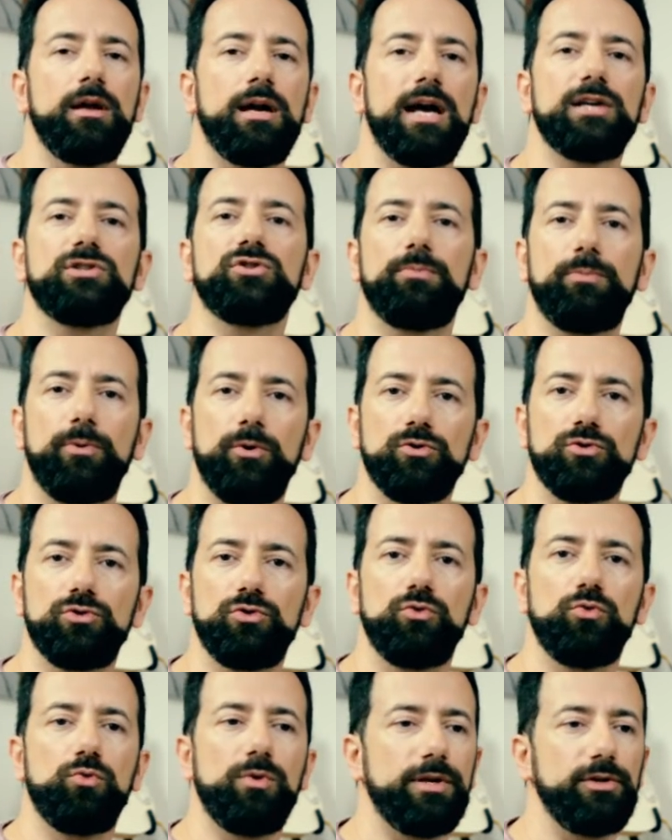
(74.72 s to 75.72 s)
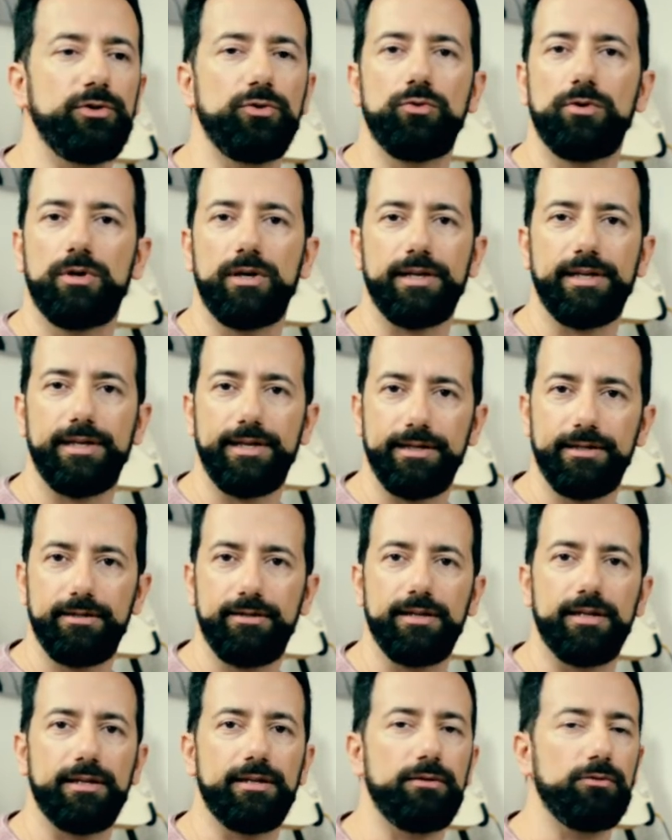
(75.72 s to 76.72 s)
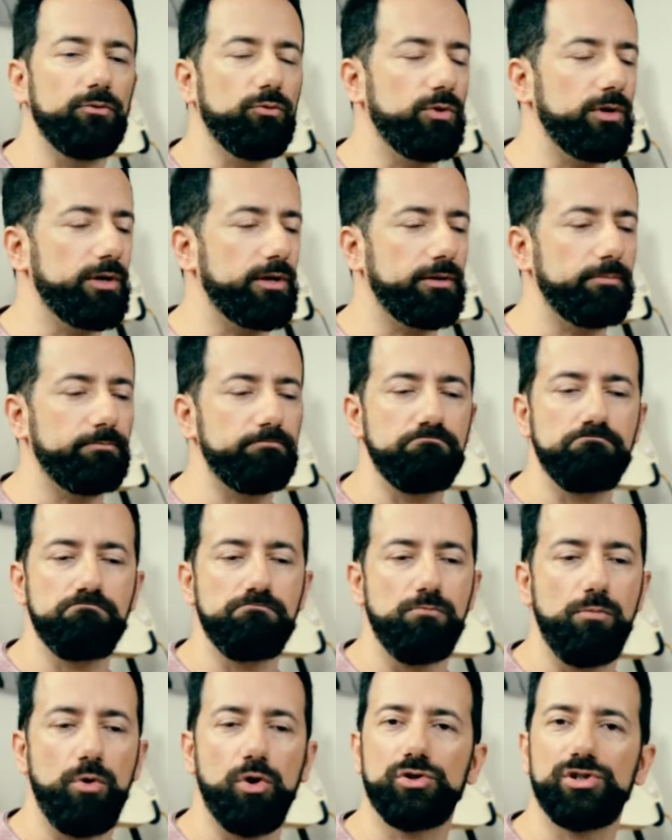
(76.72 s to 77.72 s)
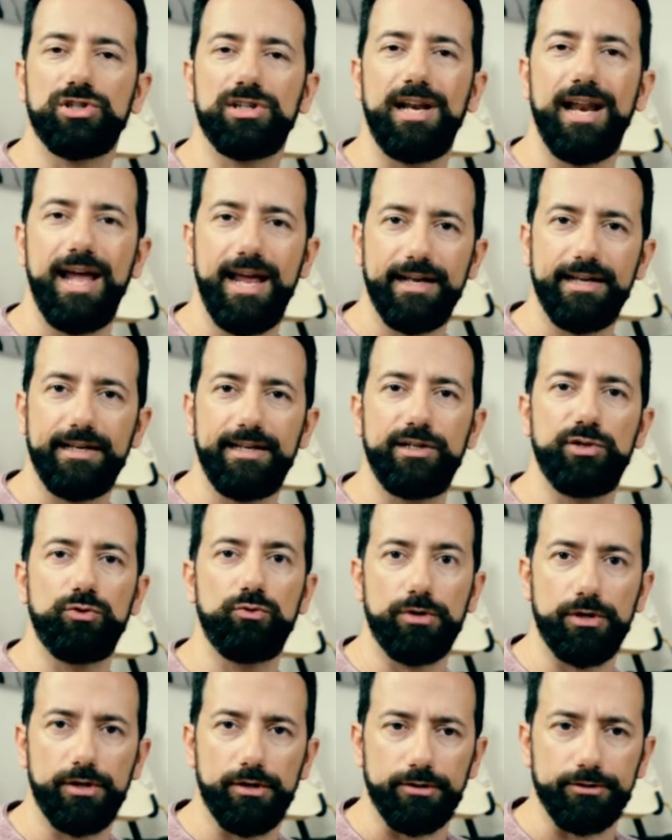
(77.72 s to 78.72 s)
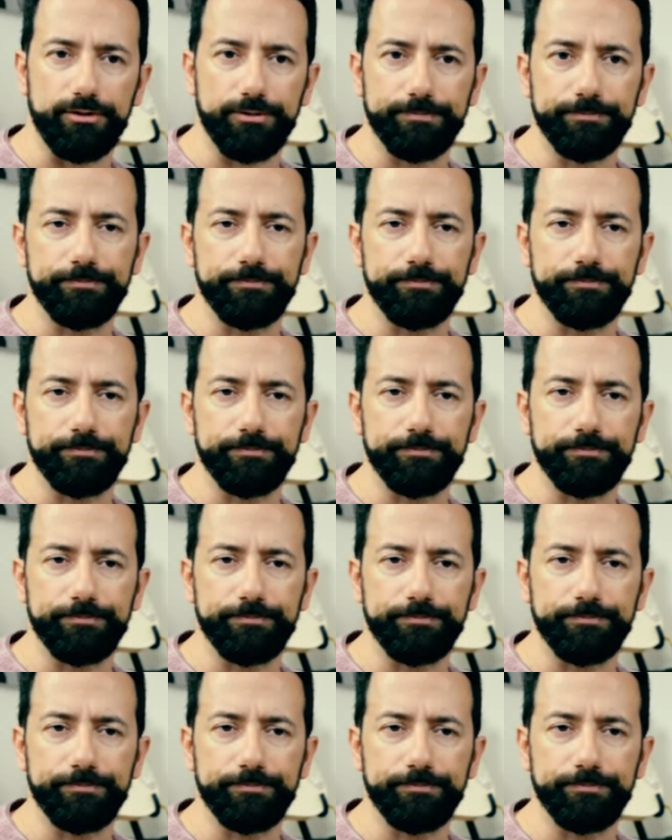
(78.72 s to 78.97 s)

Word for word: as opposed to when you were a kid that were most likely you were not.